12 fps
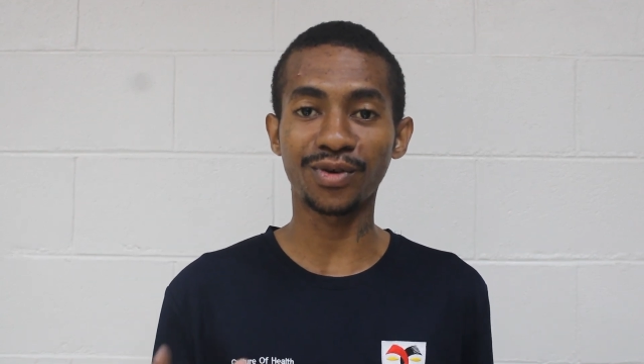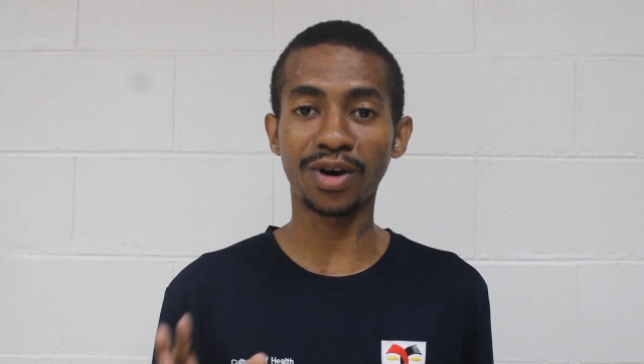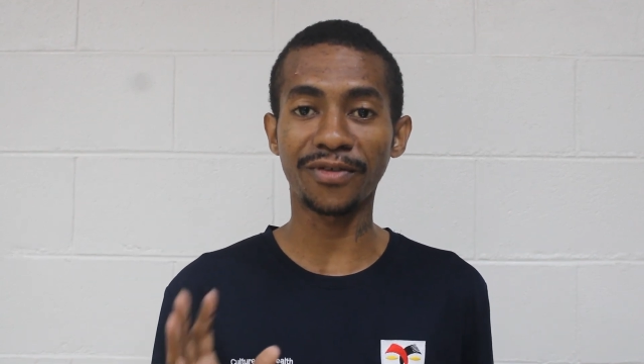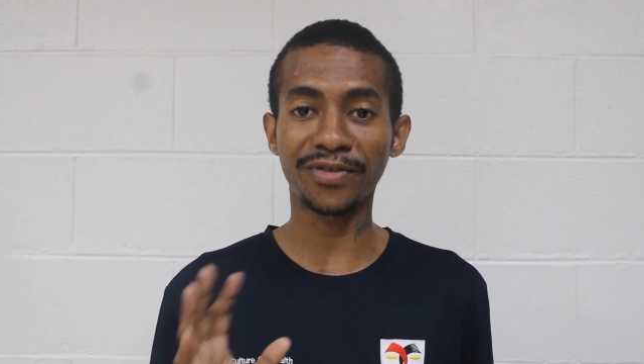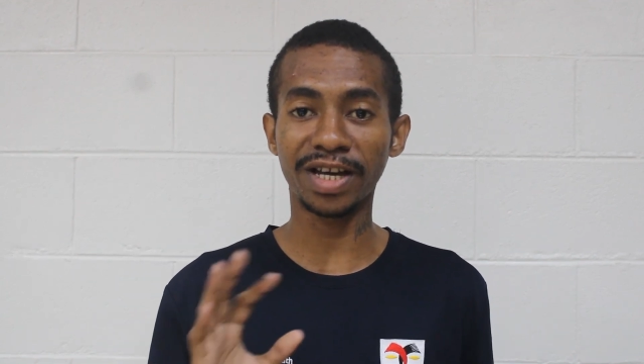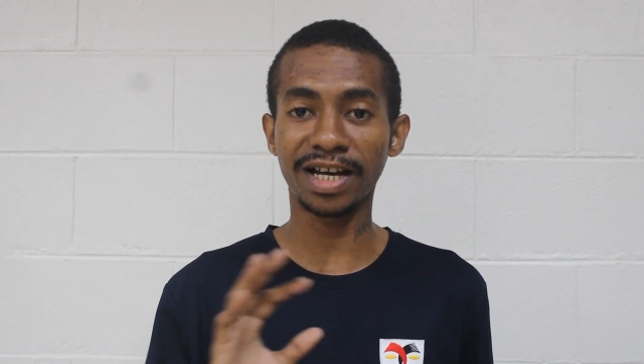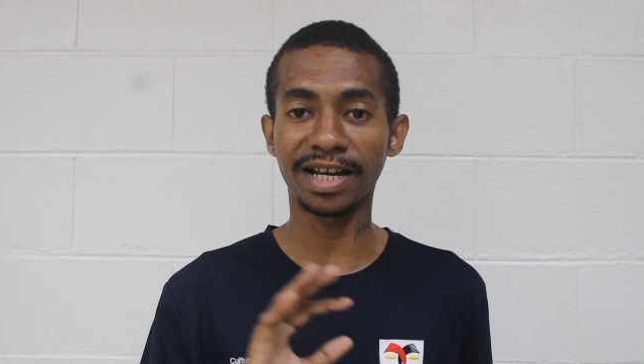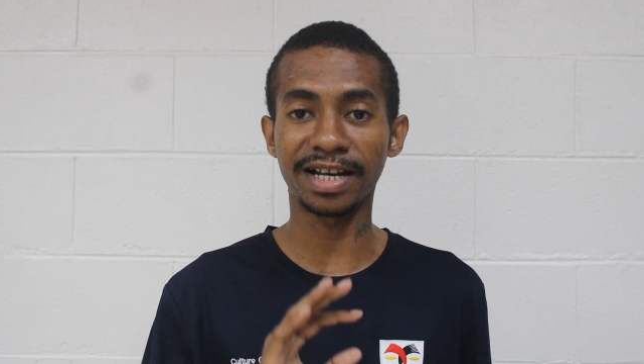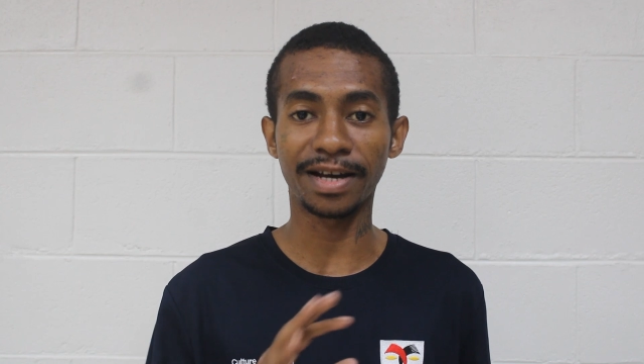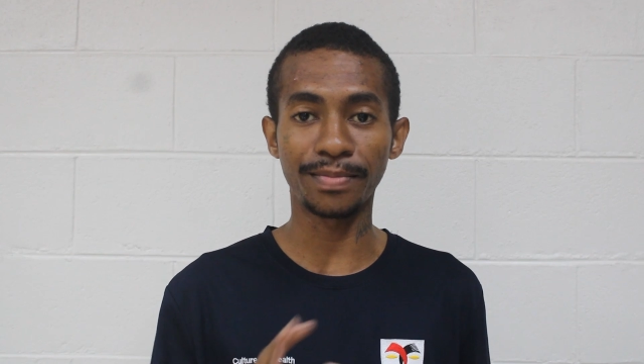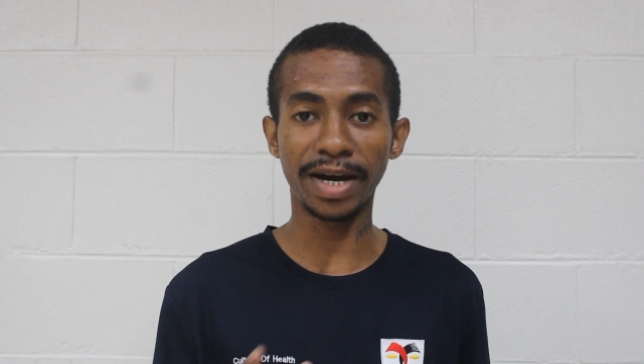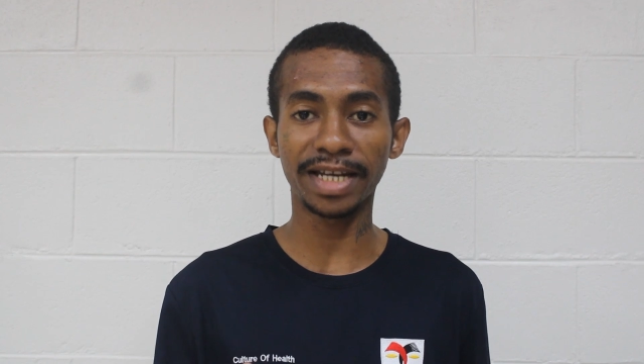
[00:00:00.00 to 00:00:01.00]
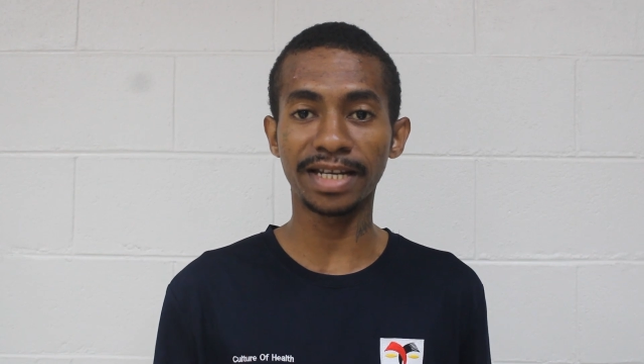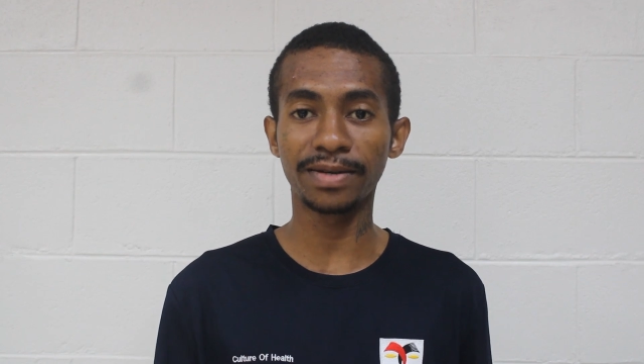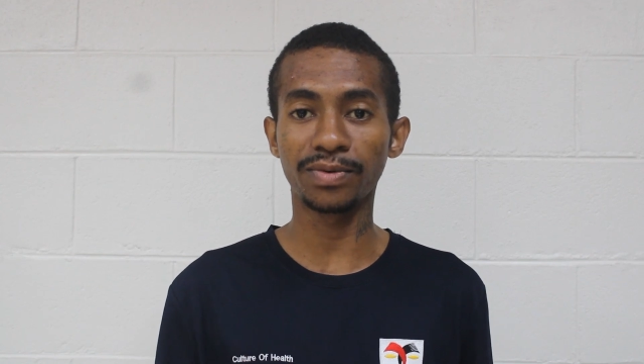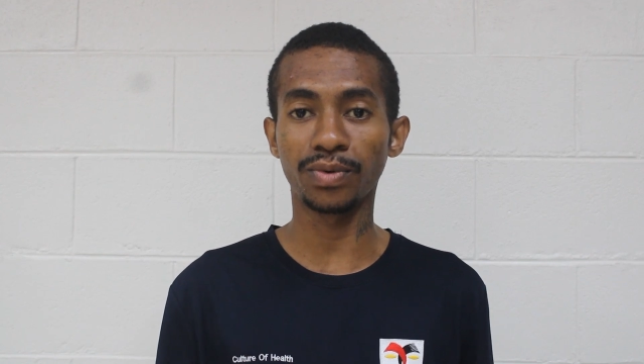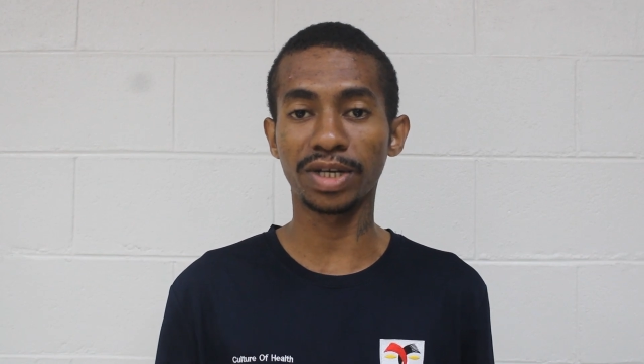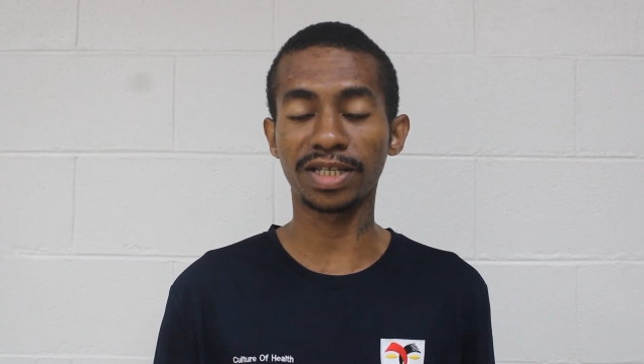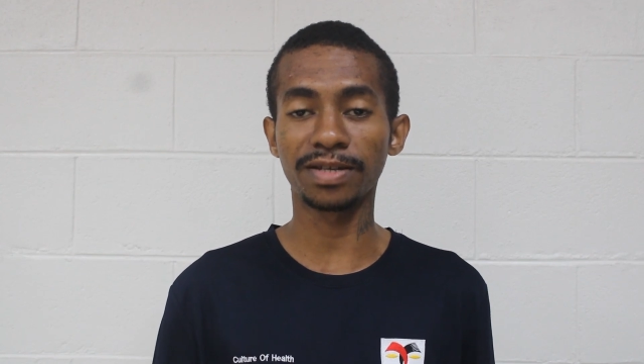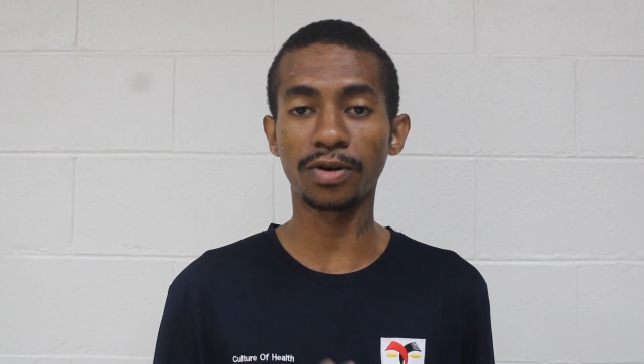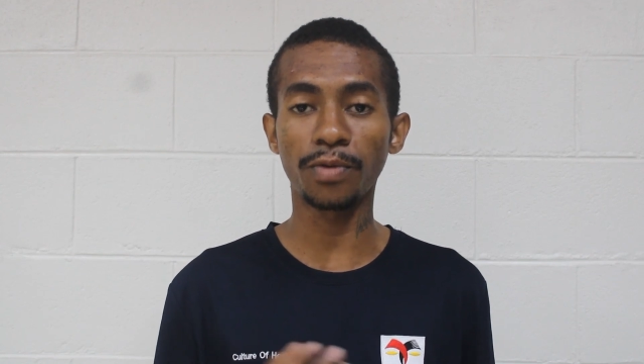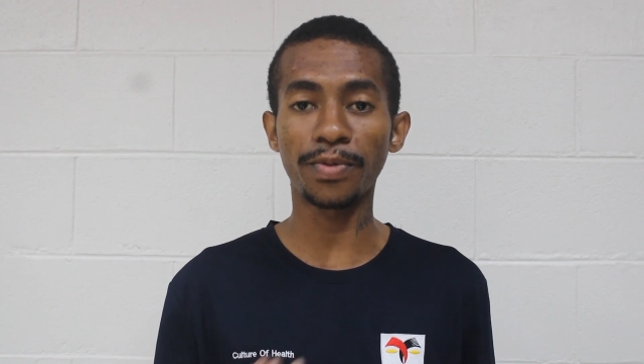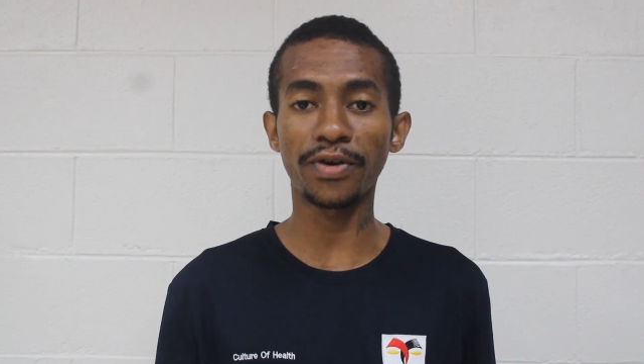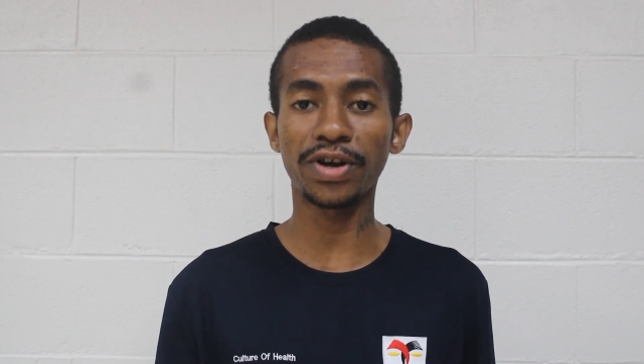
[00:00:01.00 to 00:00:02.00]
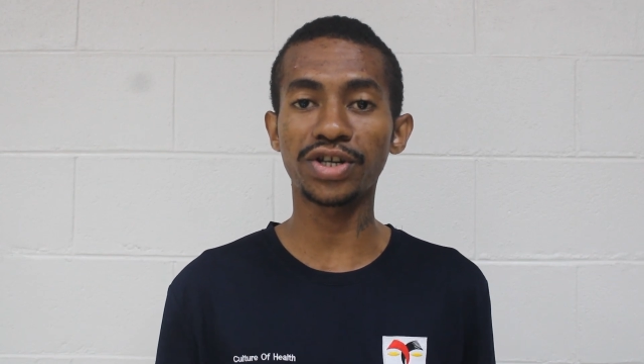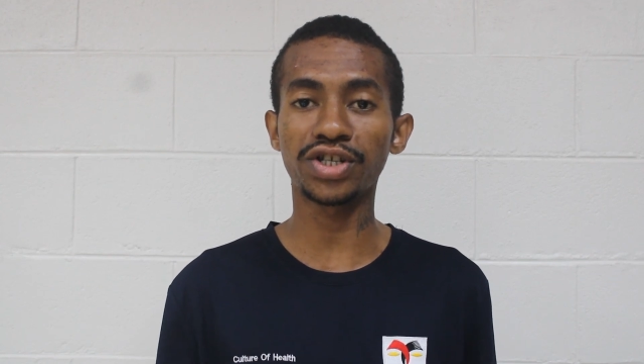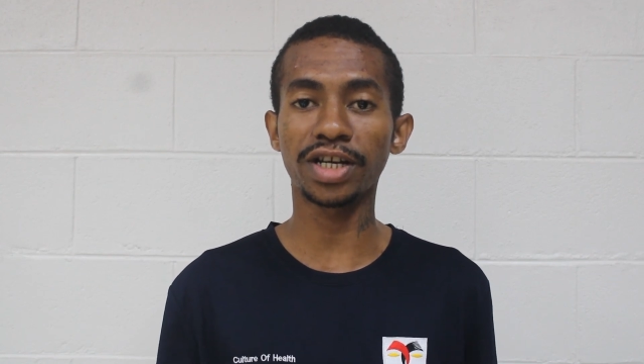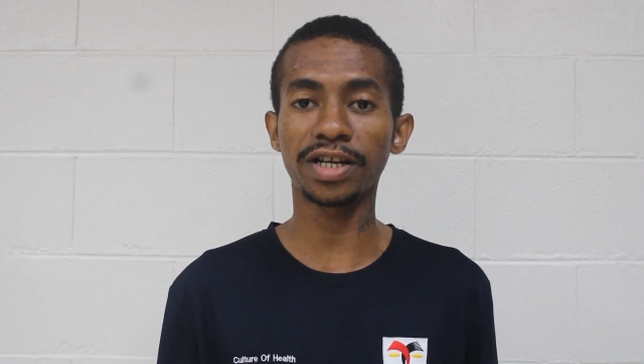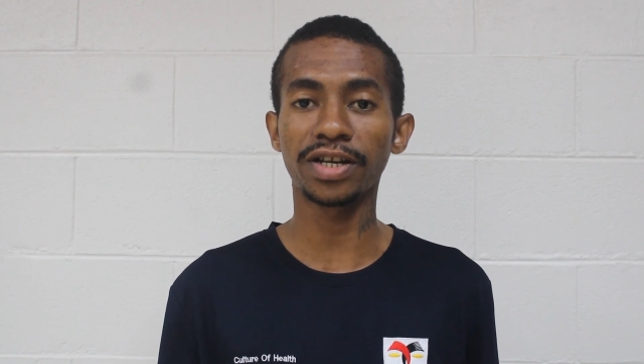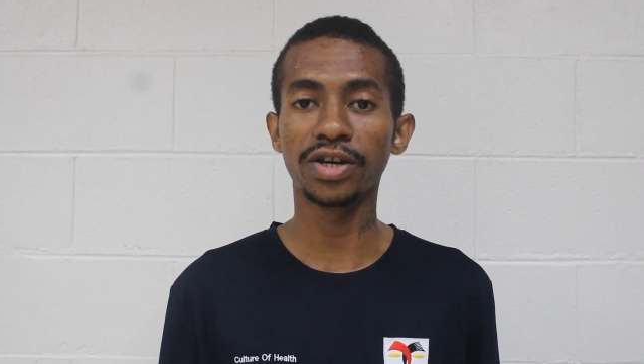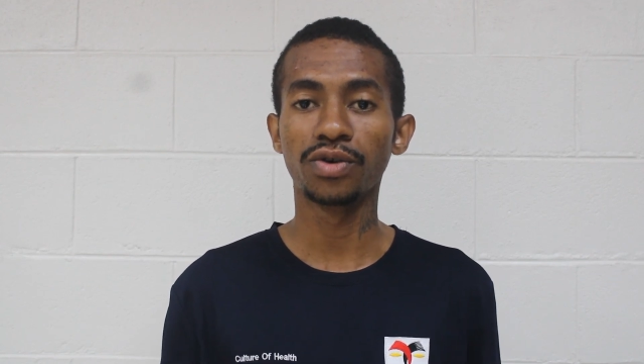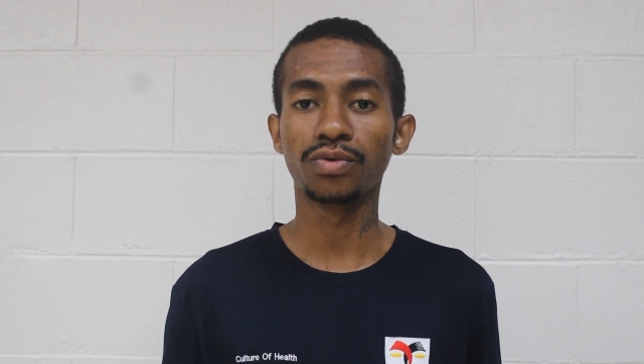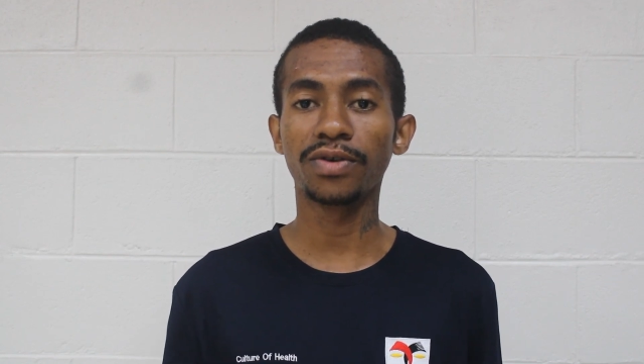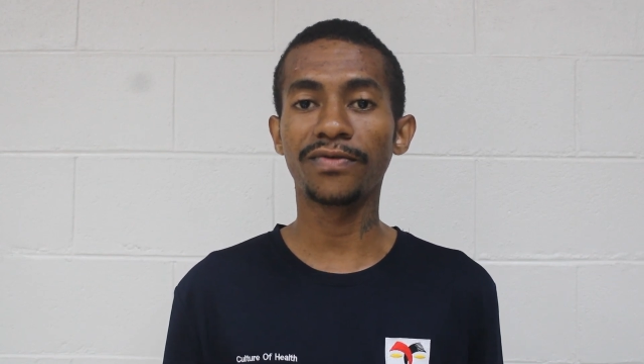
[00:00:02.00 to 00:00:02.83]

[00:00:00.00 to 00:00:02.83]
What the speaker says: or after the mining was in operation,